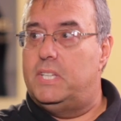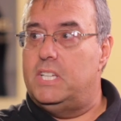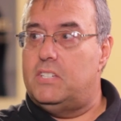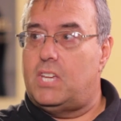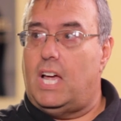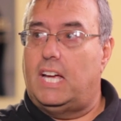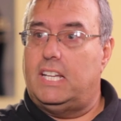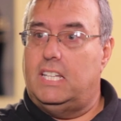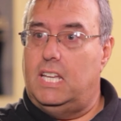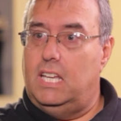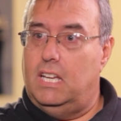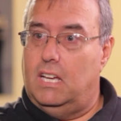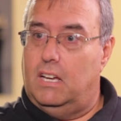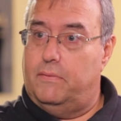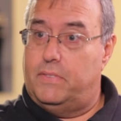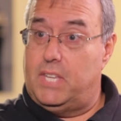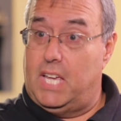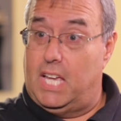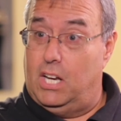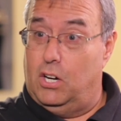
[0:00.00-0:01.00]
this idea
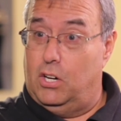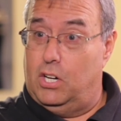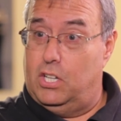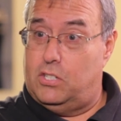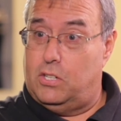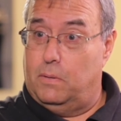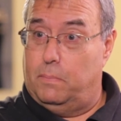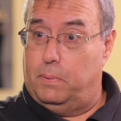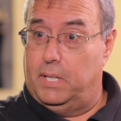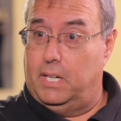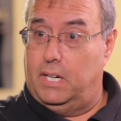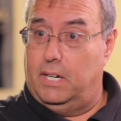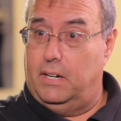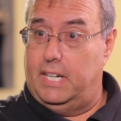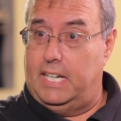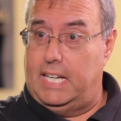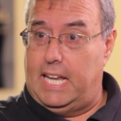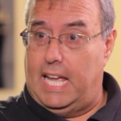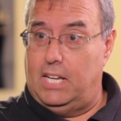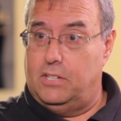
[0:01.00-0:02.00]
of the
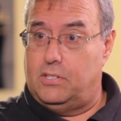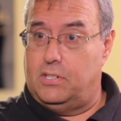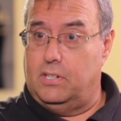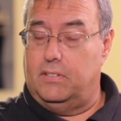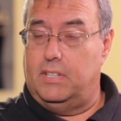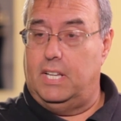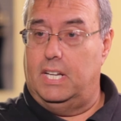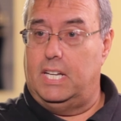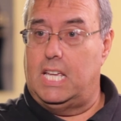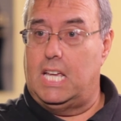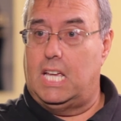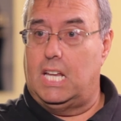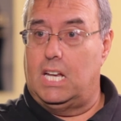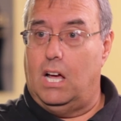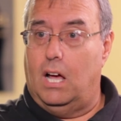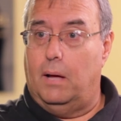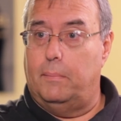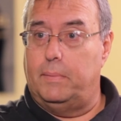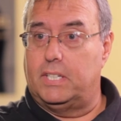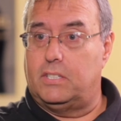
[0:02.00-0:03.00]
interdisciplinary nature that
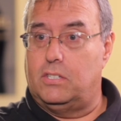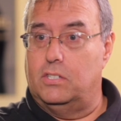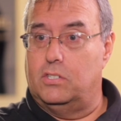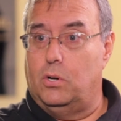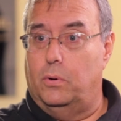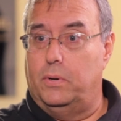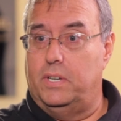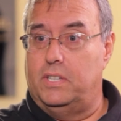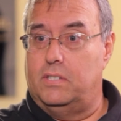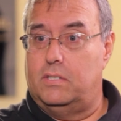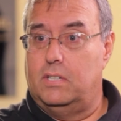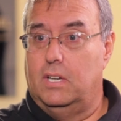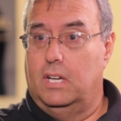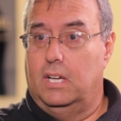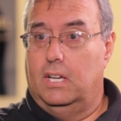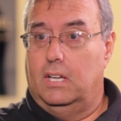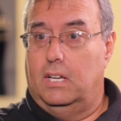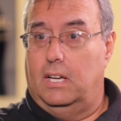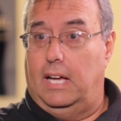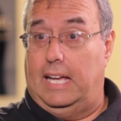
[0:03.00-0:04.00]
economics is always,
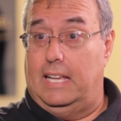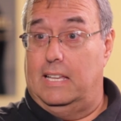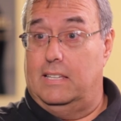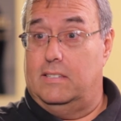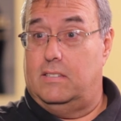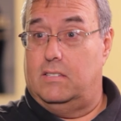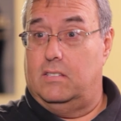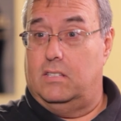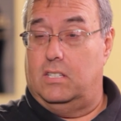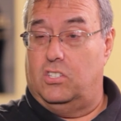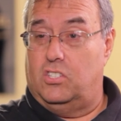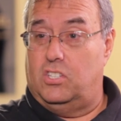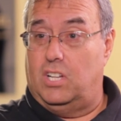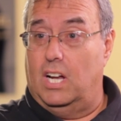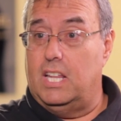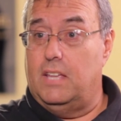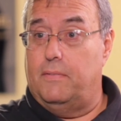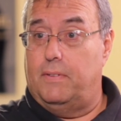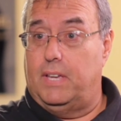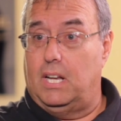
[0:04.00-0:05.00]
as the
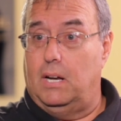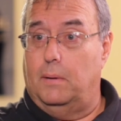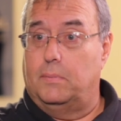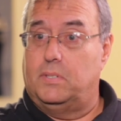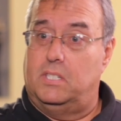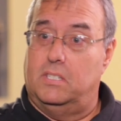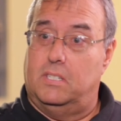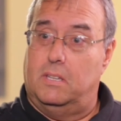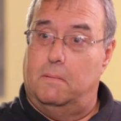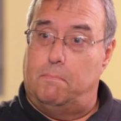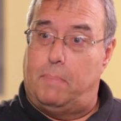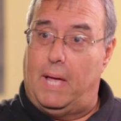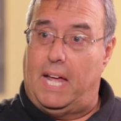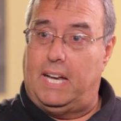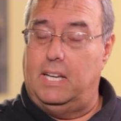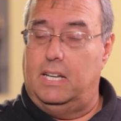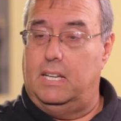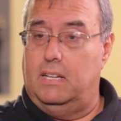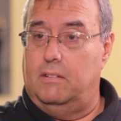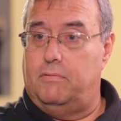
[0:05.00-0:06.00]
study of economics is
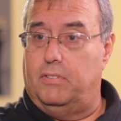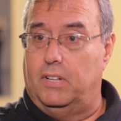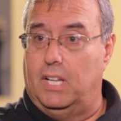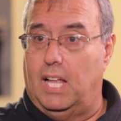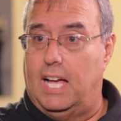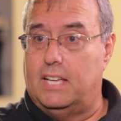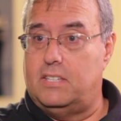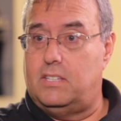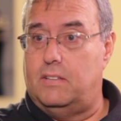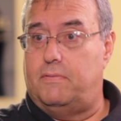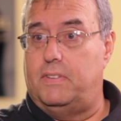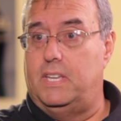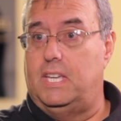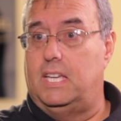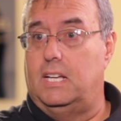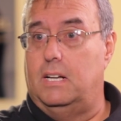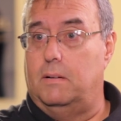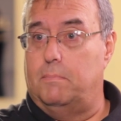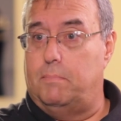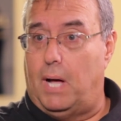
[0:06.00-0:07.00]
embedded in
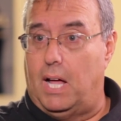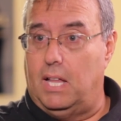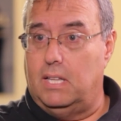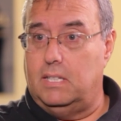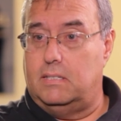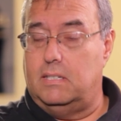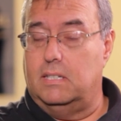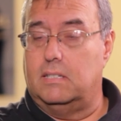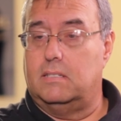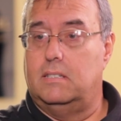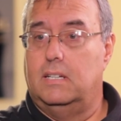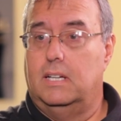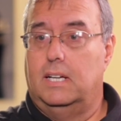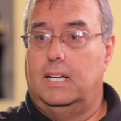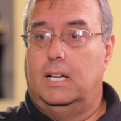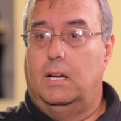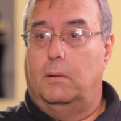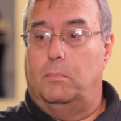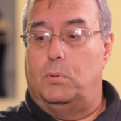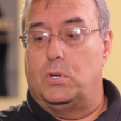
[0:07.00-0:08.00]
philosophy and in politics.
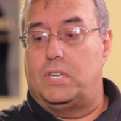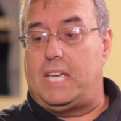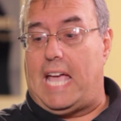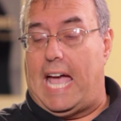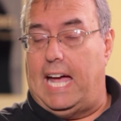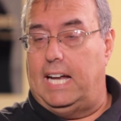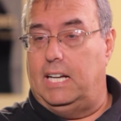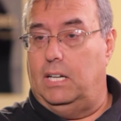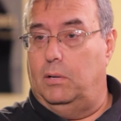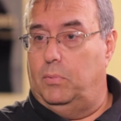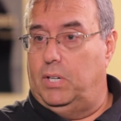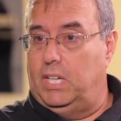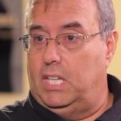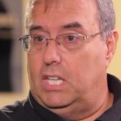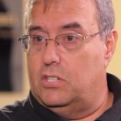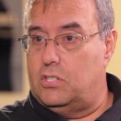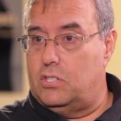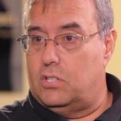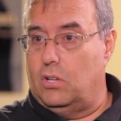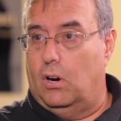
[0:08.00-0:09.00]
Buchanan, when
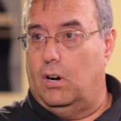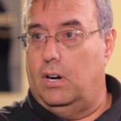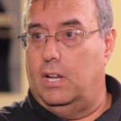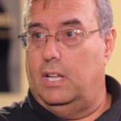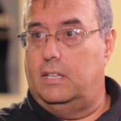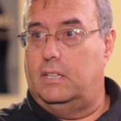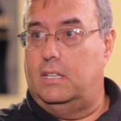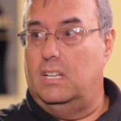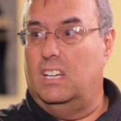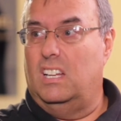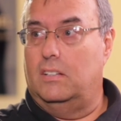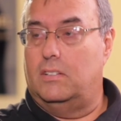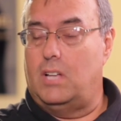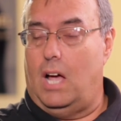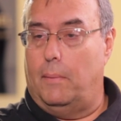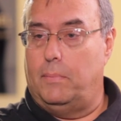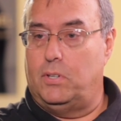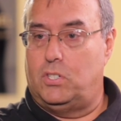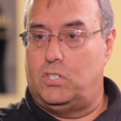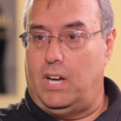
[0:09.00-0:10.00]
he started the
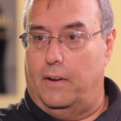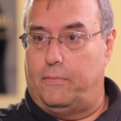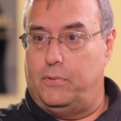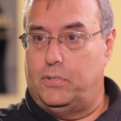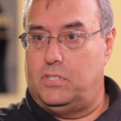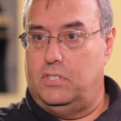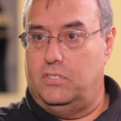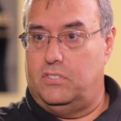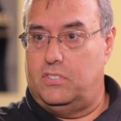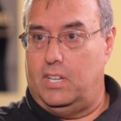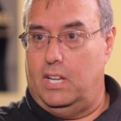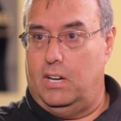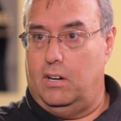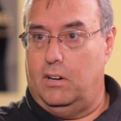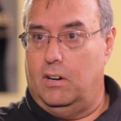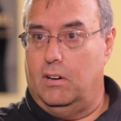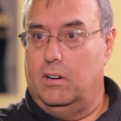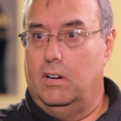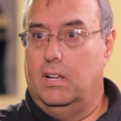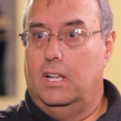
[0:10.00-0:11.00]
Thomas Jefferson
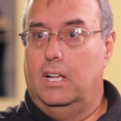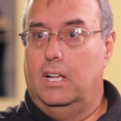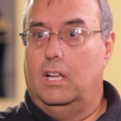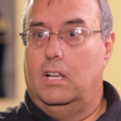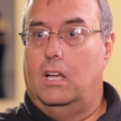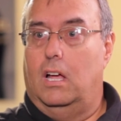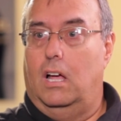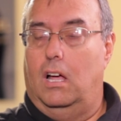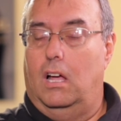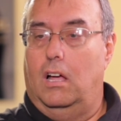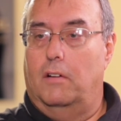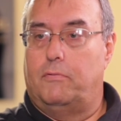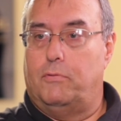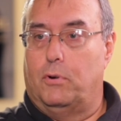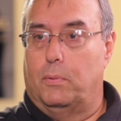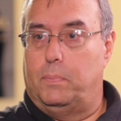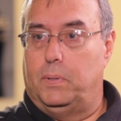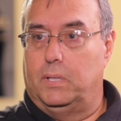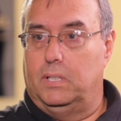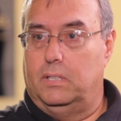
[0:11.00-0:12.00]
Center, uh,
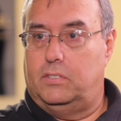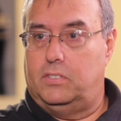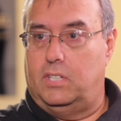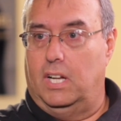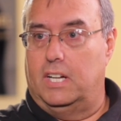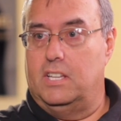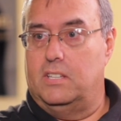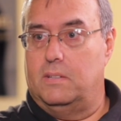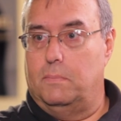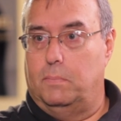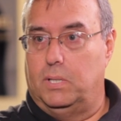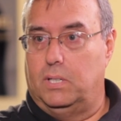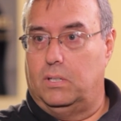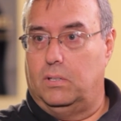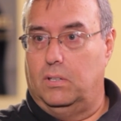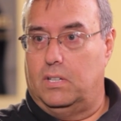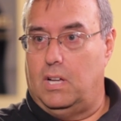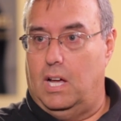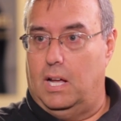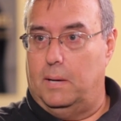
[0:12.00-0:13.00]
for studies in
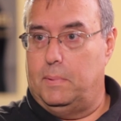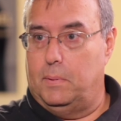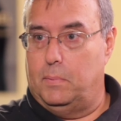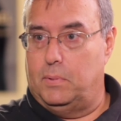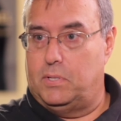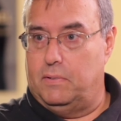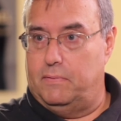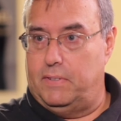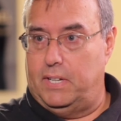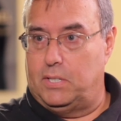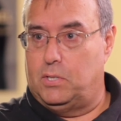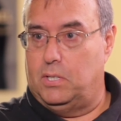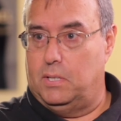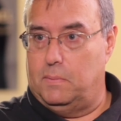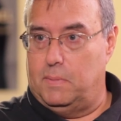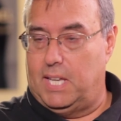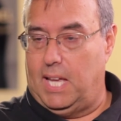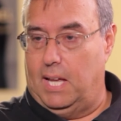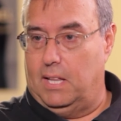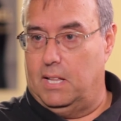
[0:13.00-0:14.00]
political economy, which eventually
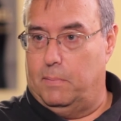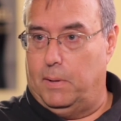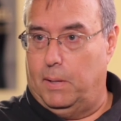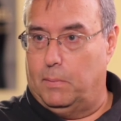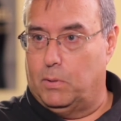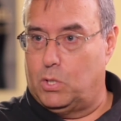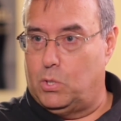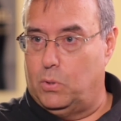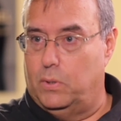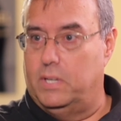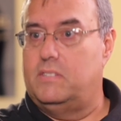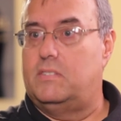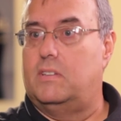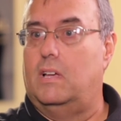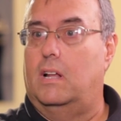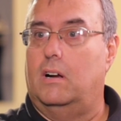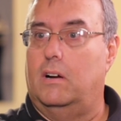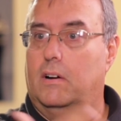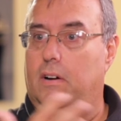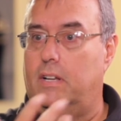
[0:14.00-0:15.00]
became the Public Choice
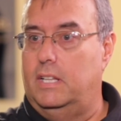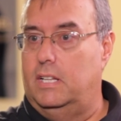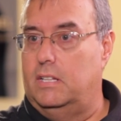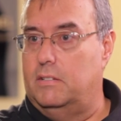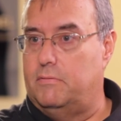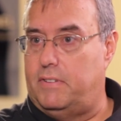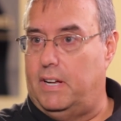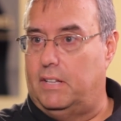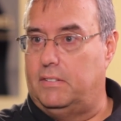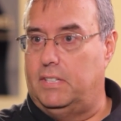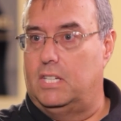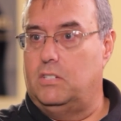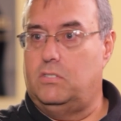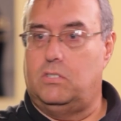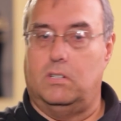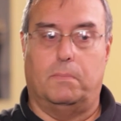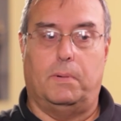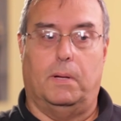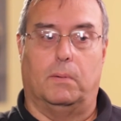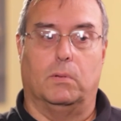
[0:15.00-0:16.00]
Center and then the
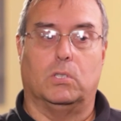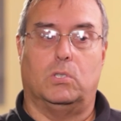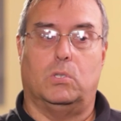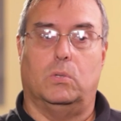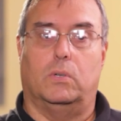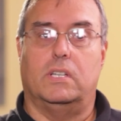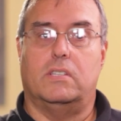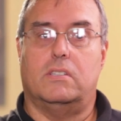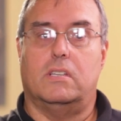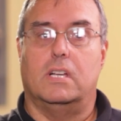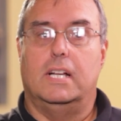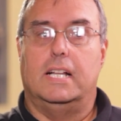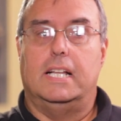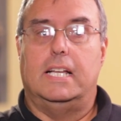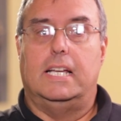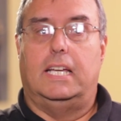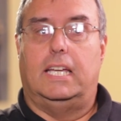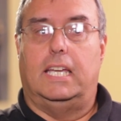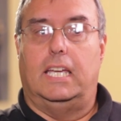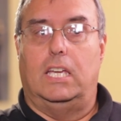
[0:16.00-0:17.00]
Foundation of Public Choice.
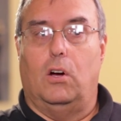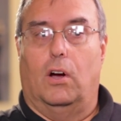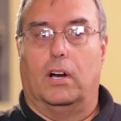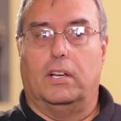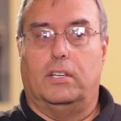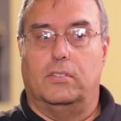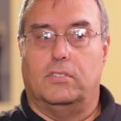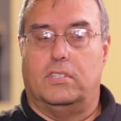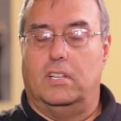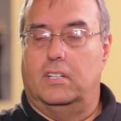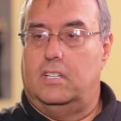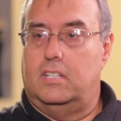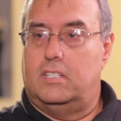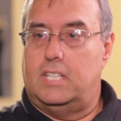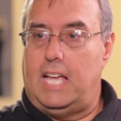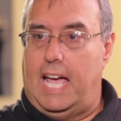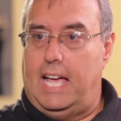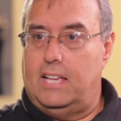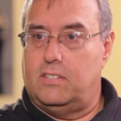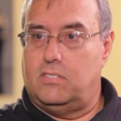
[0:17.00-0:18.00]
He argues that the
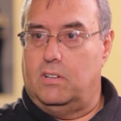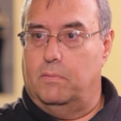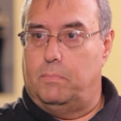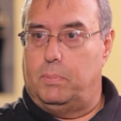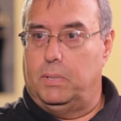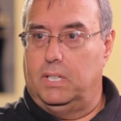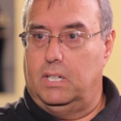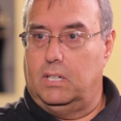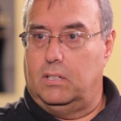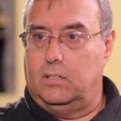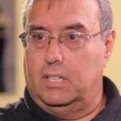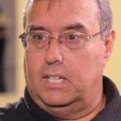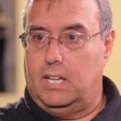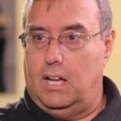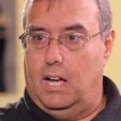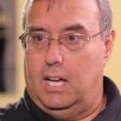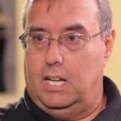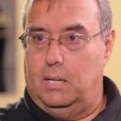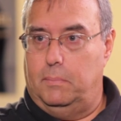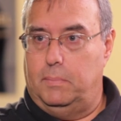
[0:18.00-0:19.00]
task of political
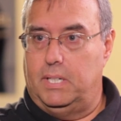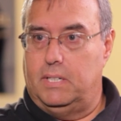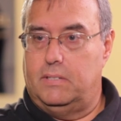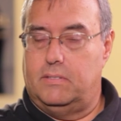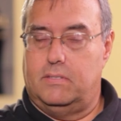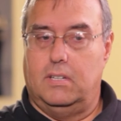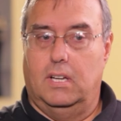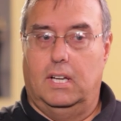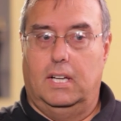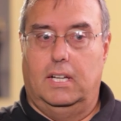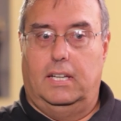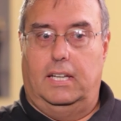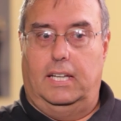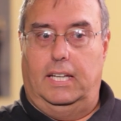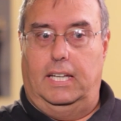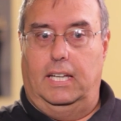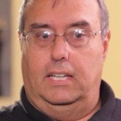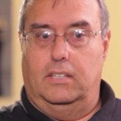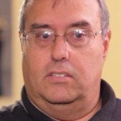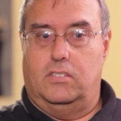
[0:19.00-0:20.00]
economists
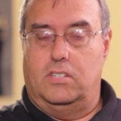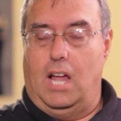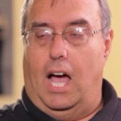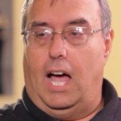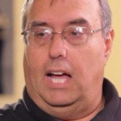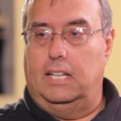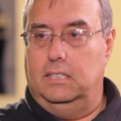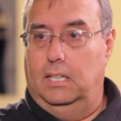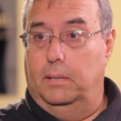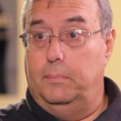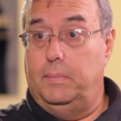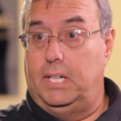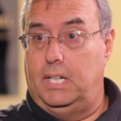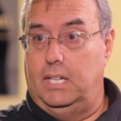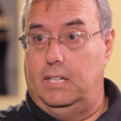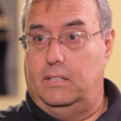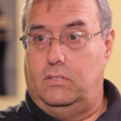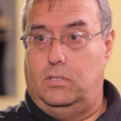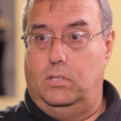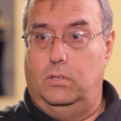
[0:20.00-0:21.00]
is not
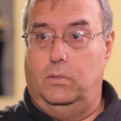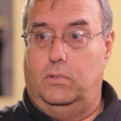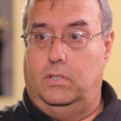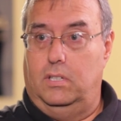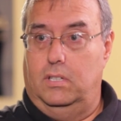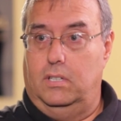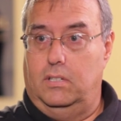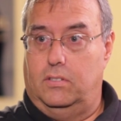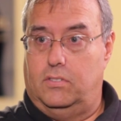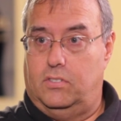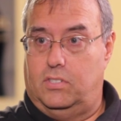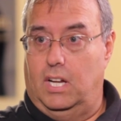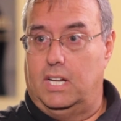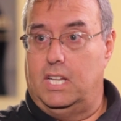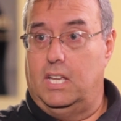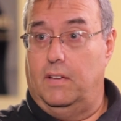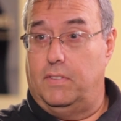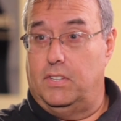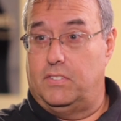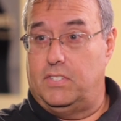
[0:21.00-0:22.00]
limited to the
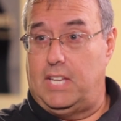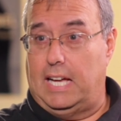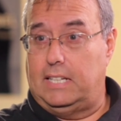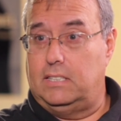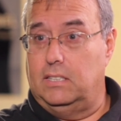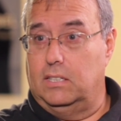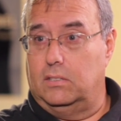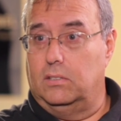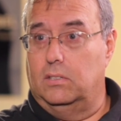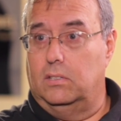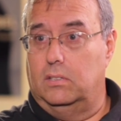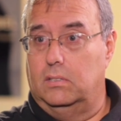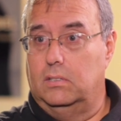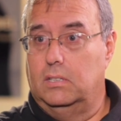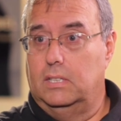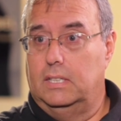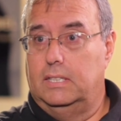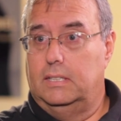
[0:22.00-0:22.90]
study of the technical